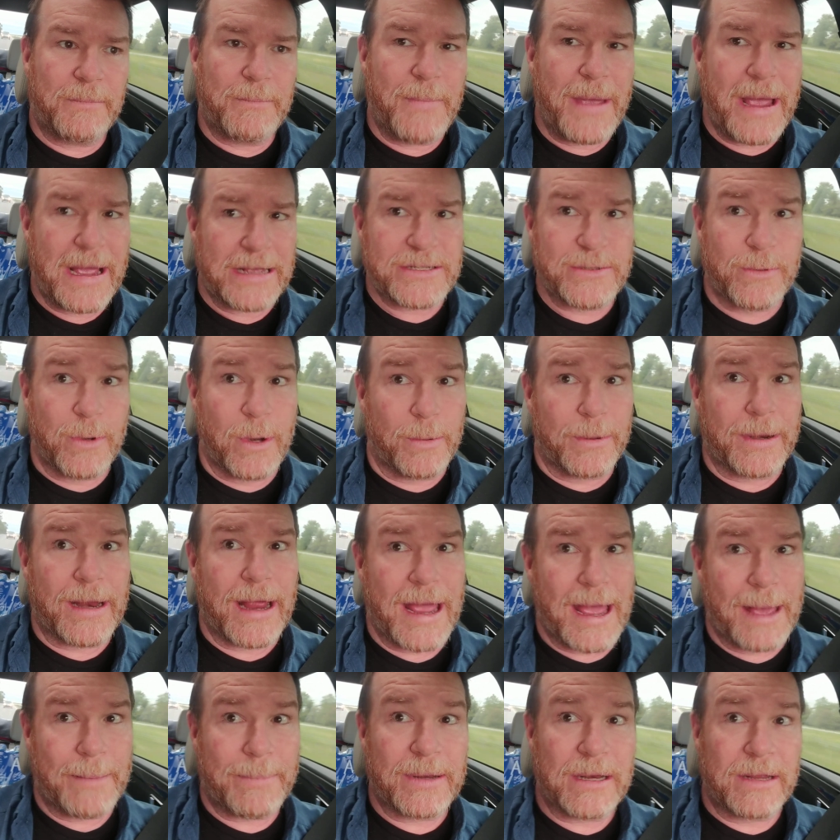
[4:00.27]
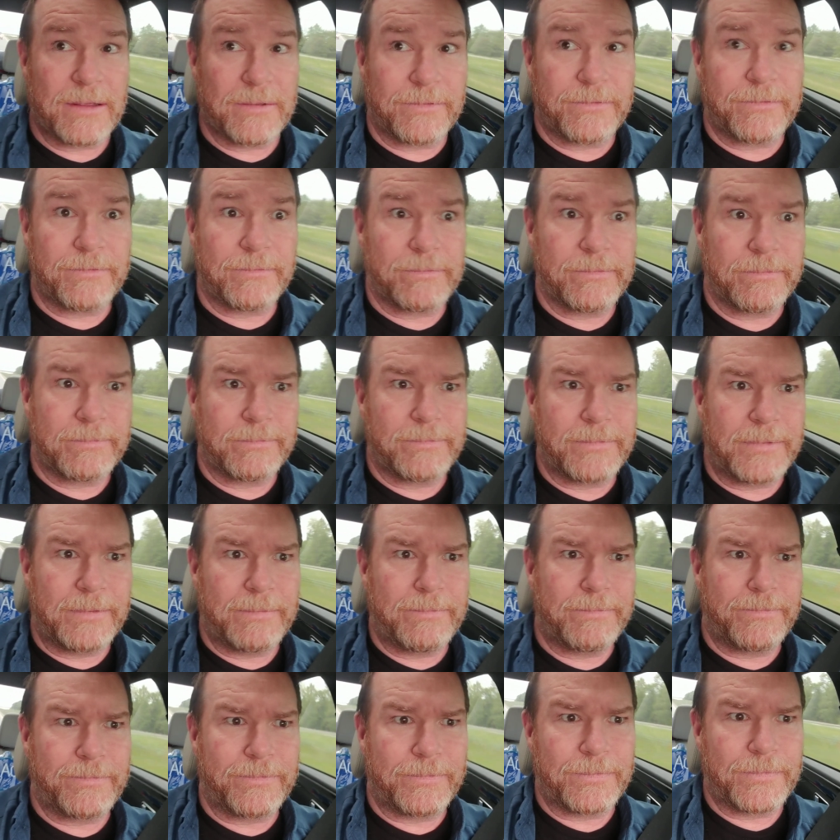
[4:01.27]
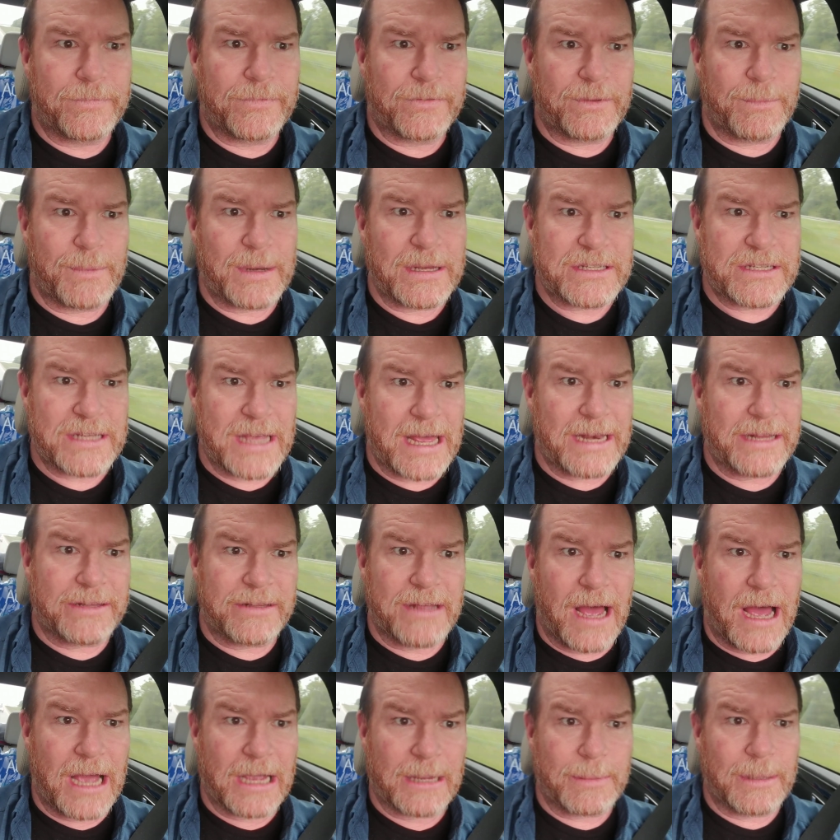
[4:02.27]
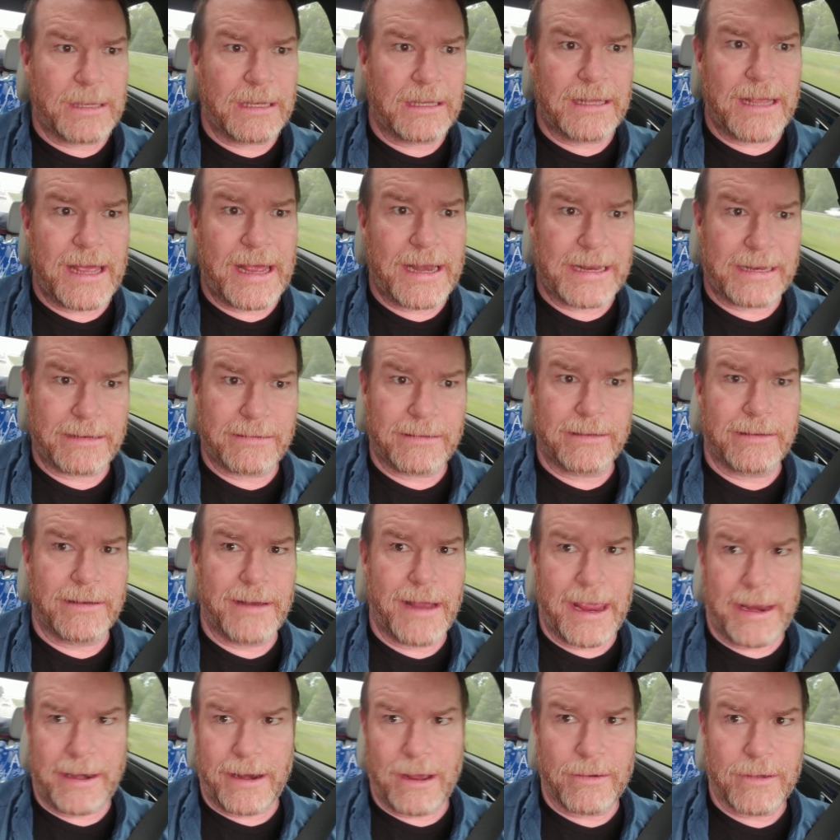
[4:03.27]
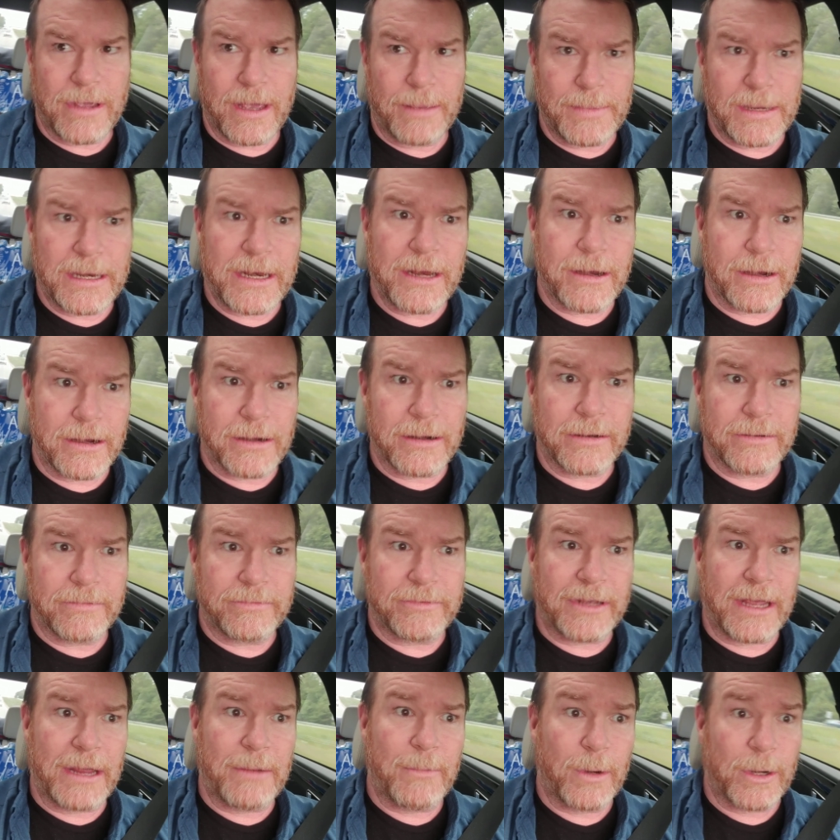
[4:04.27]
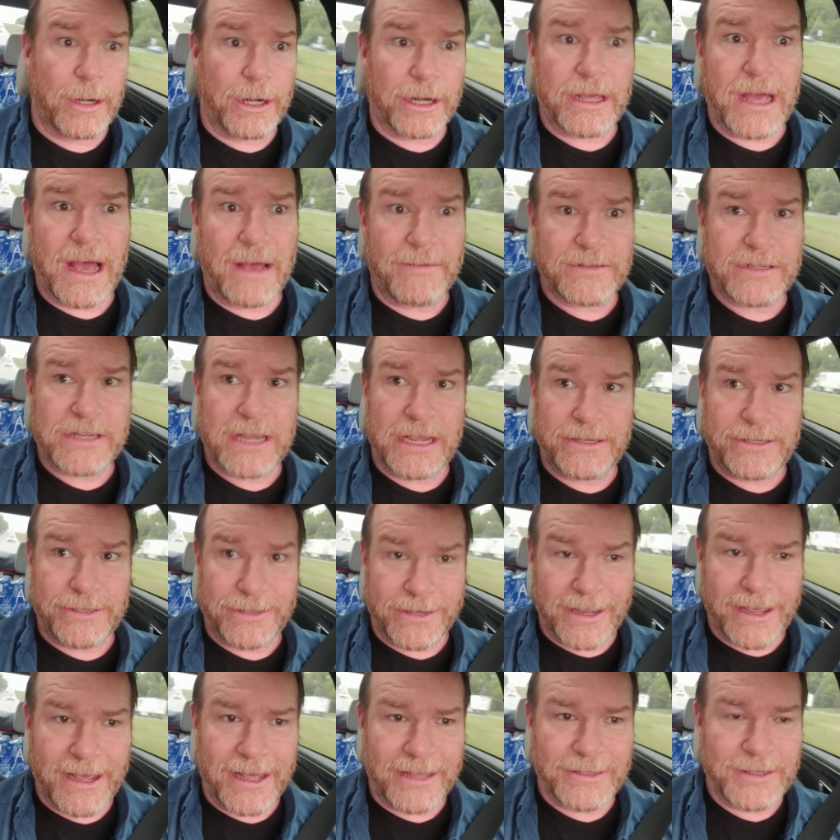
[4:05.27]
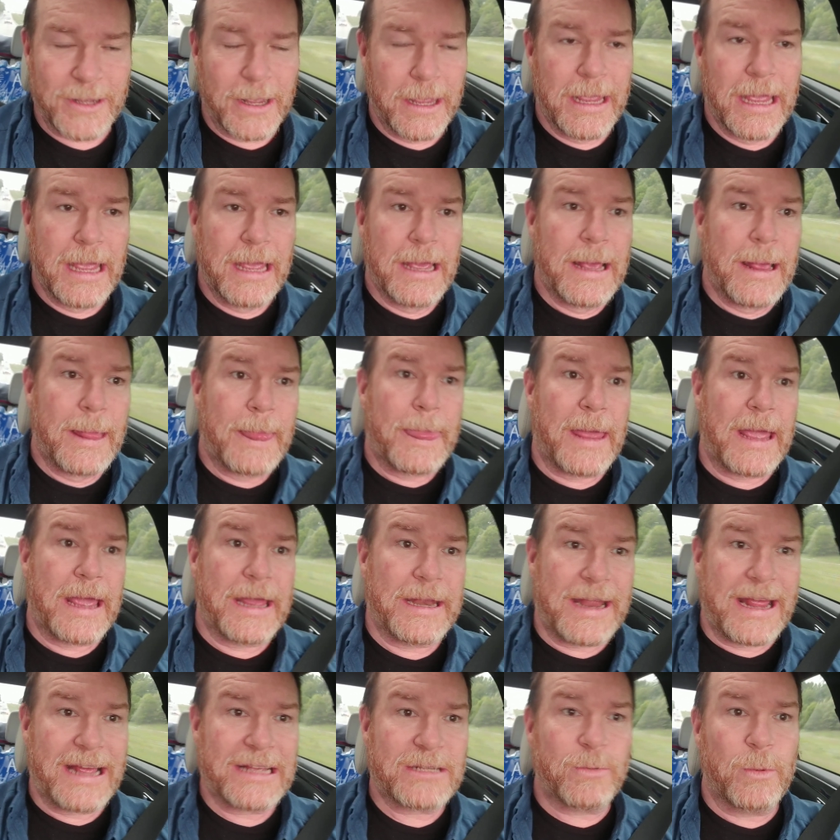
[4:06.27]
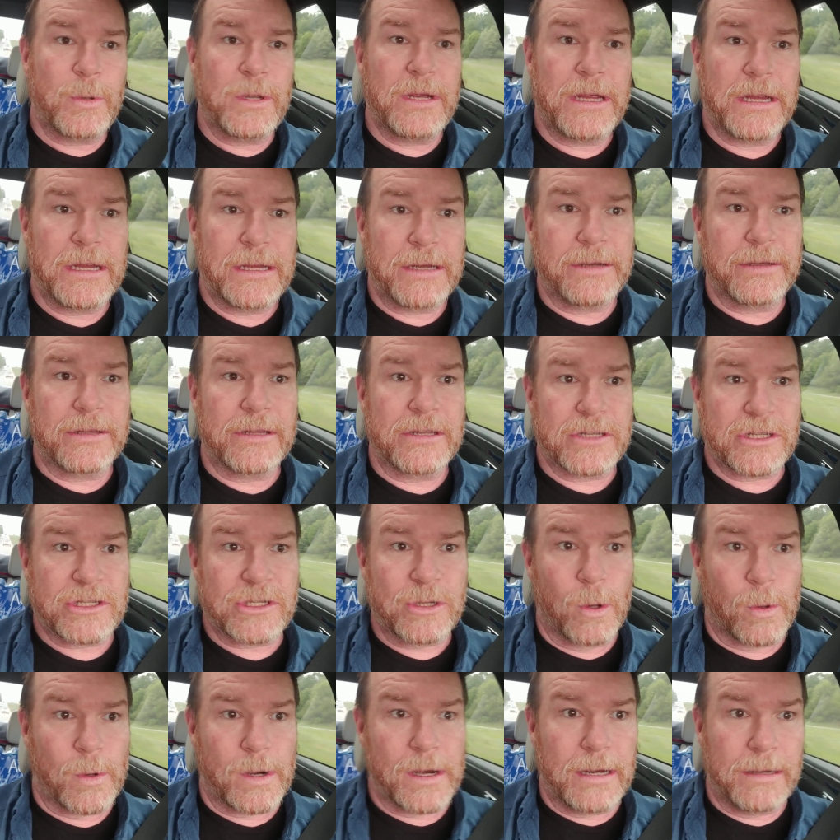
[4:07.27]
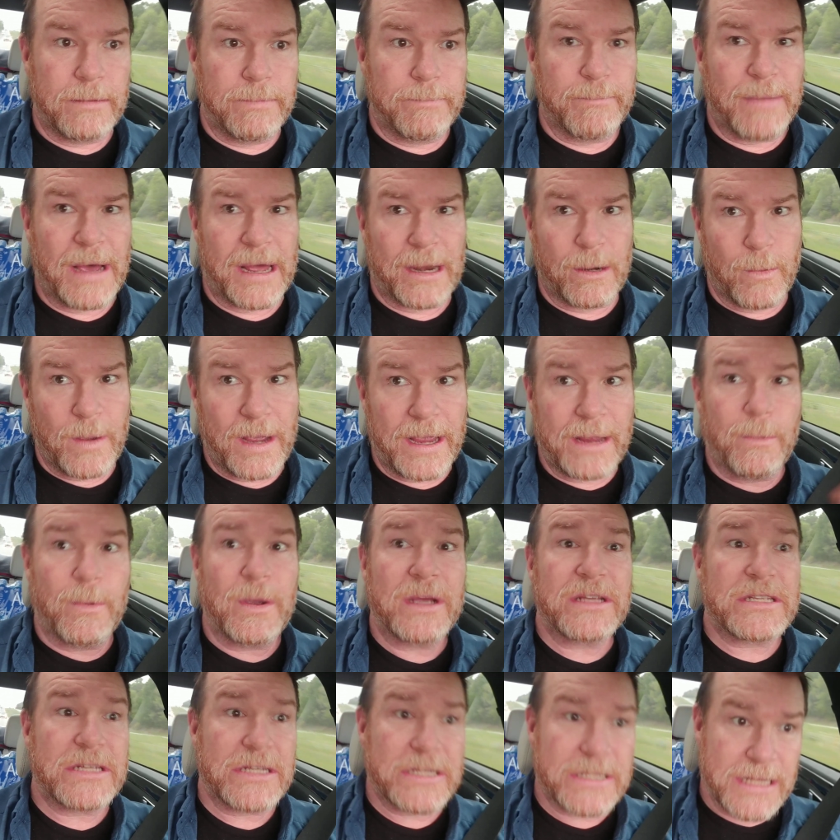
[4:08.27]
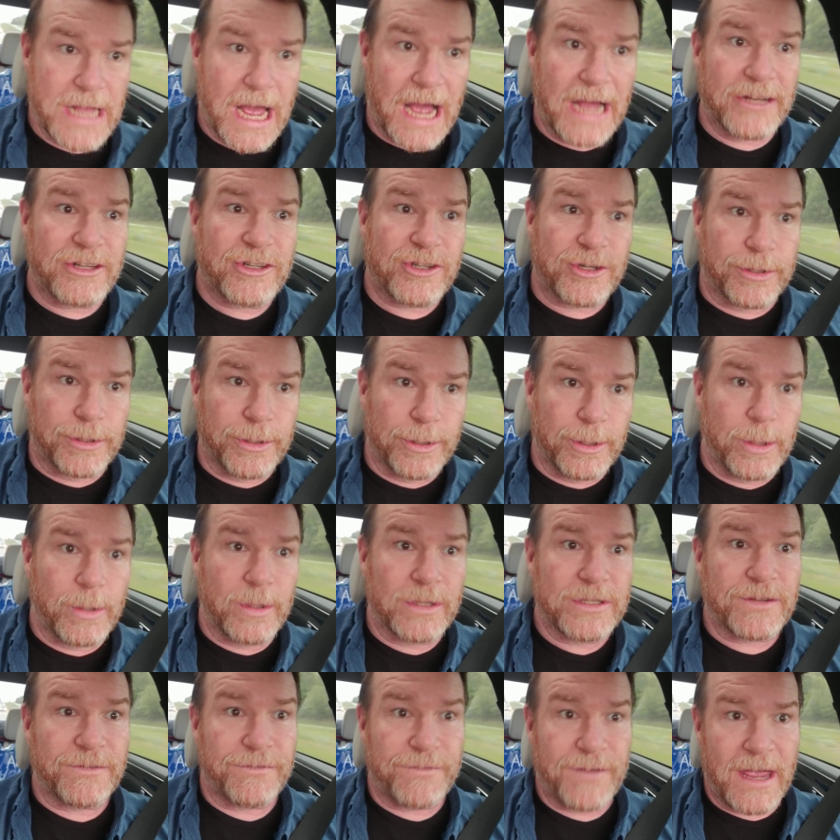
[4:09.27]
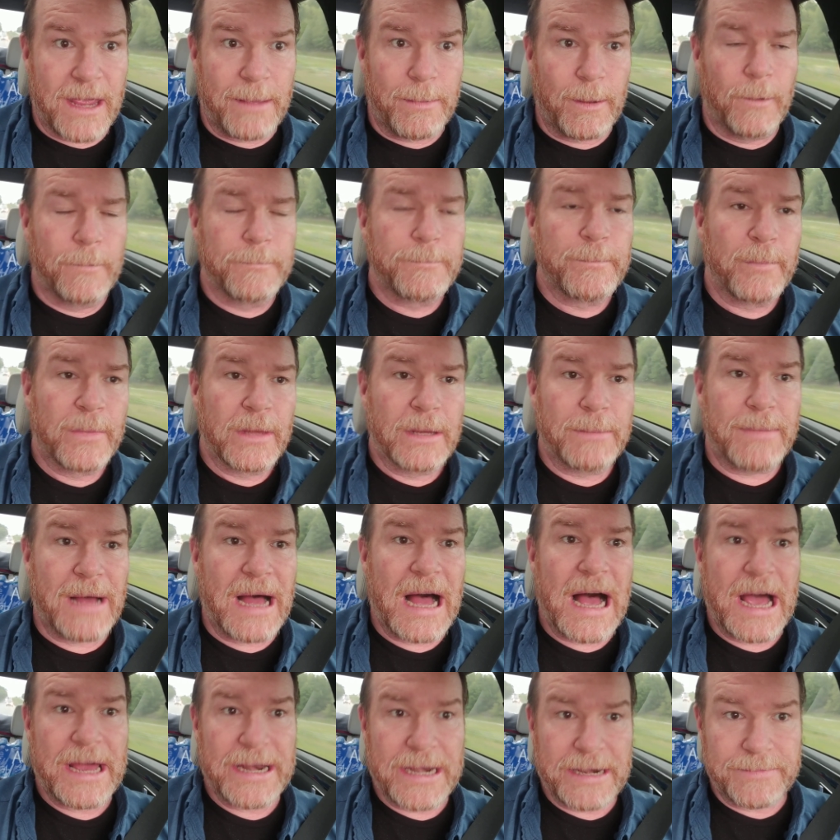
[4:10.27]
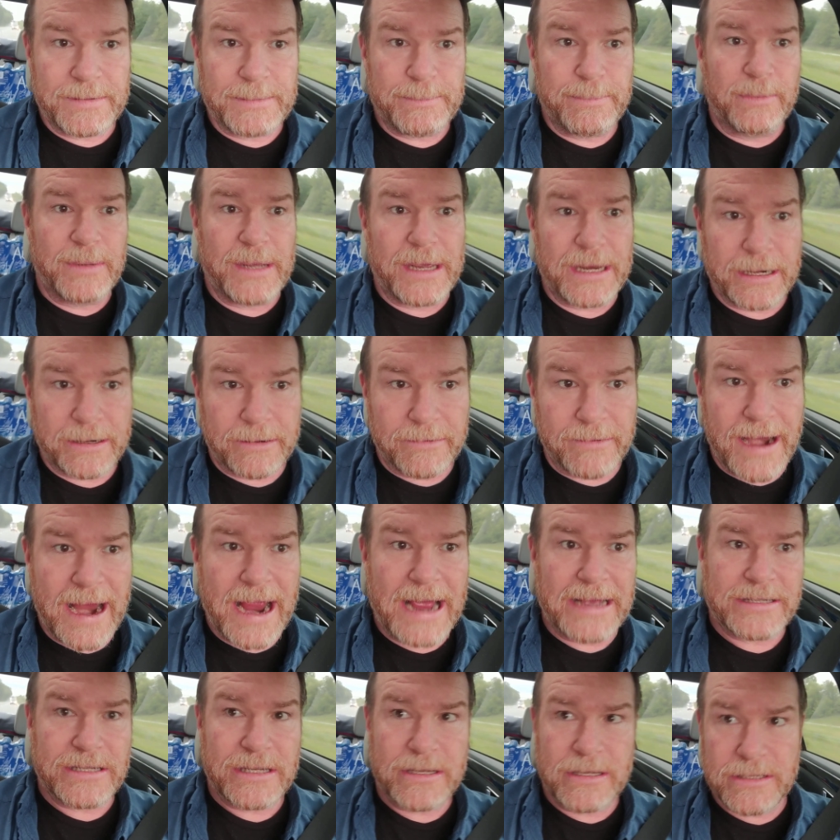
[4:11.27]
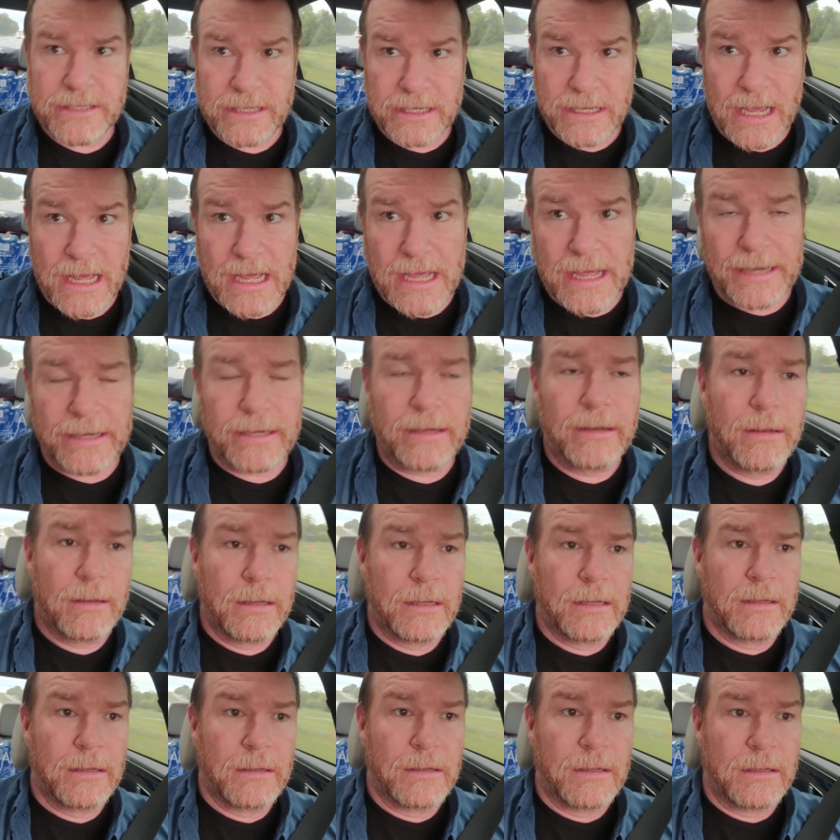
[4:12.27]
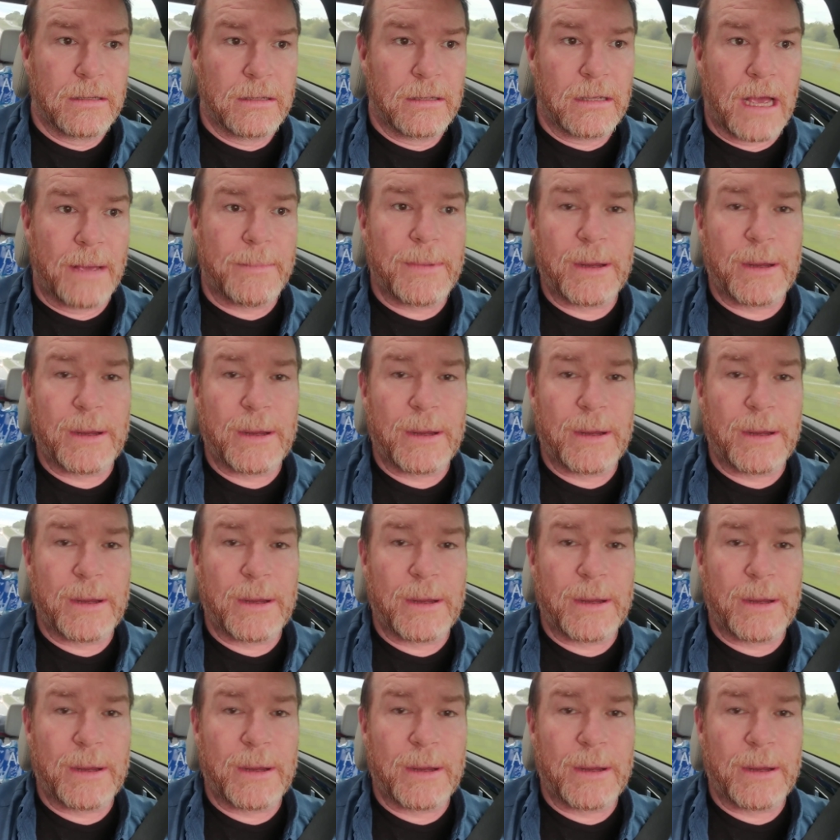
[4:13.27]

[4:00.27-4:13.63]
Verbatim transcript: imagine what would happen if somebody signed a document letting the NATO come in here and say, we're going to confiscate your guns and that's when the story, by the way, which is not true, it's a fable, behind every blade of grass is a gun.